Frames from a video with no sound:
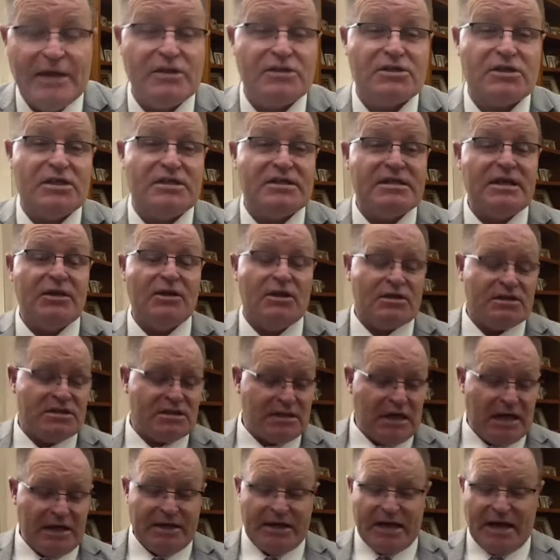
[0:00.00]
And as I said on
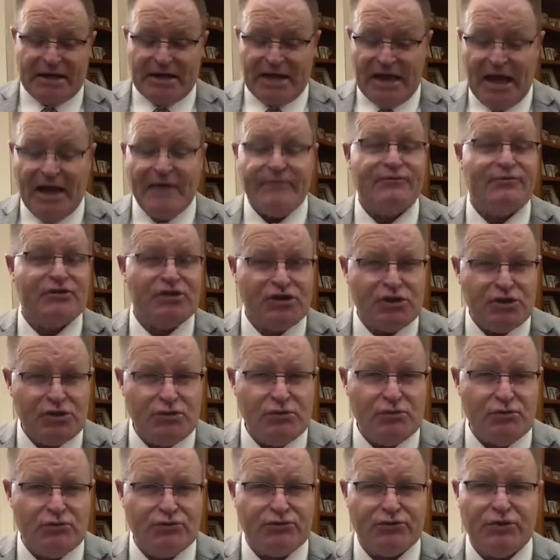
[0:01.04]
Sunday, to have
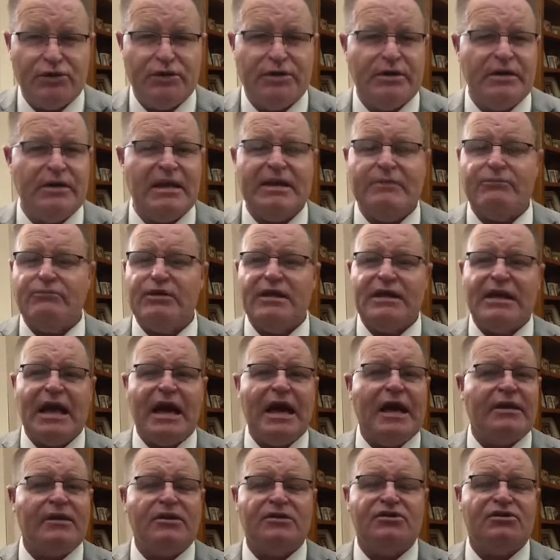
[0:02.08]
children, eh,
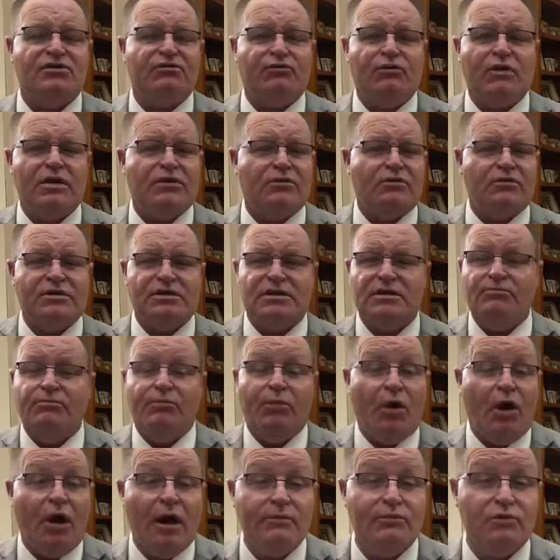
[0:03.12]
regardless of whether it was
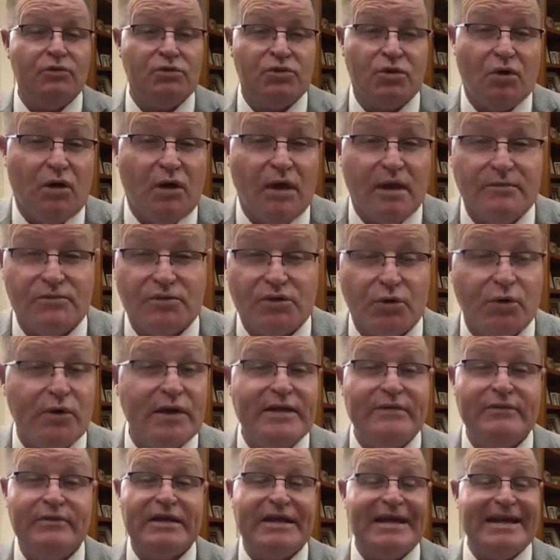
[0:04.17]
in Bible times
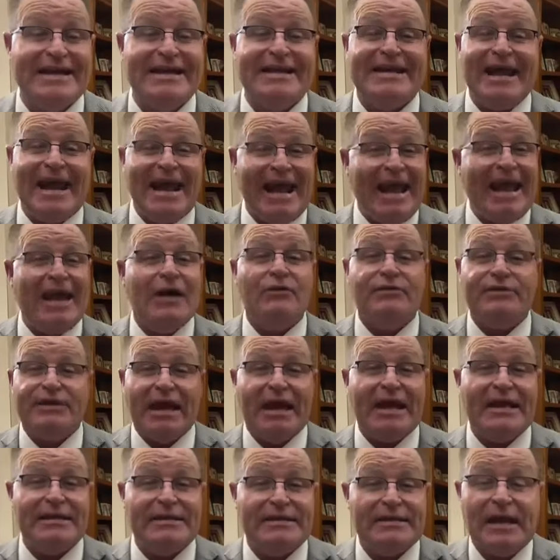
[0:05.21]
or even in our
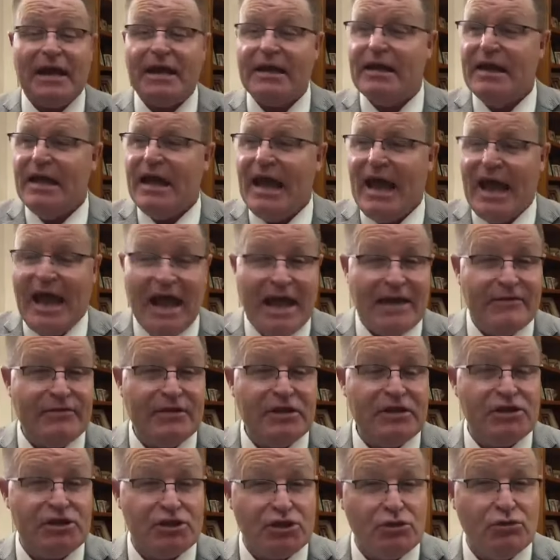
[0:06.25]
day today,
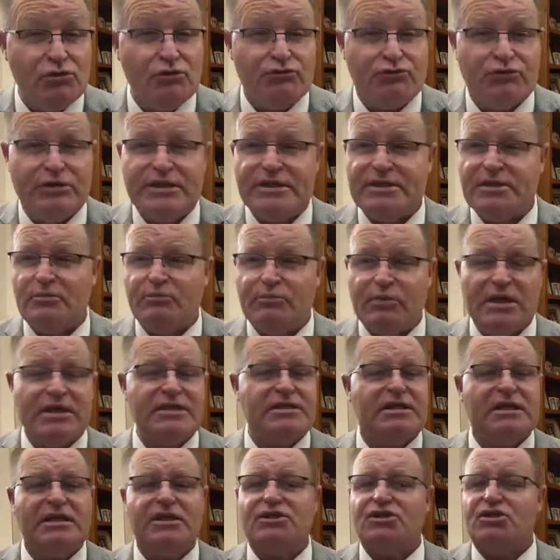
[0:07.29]
having children is a
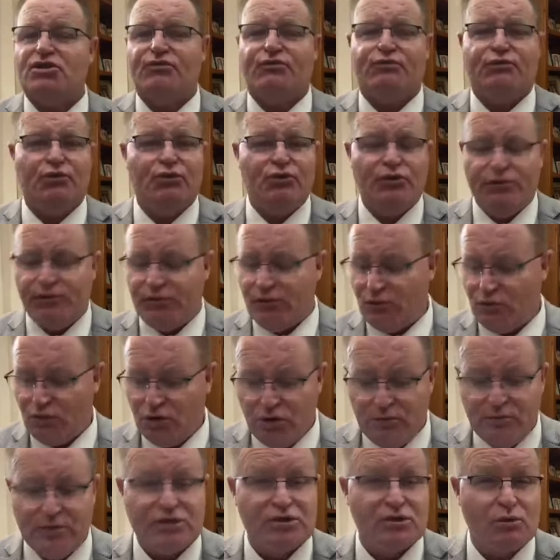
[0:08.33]
blessing. It's the fruit of the
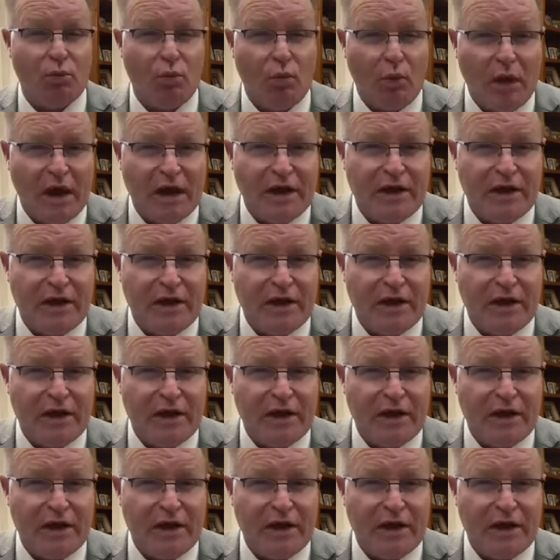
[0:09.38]
womb, it's a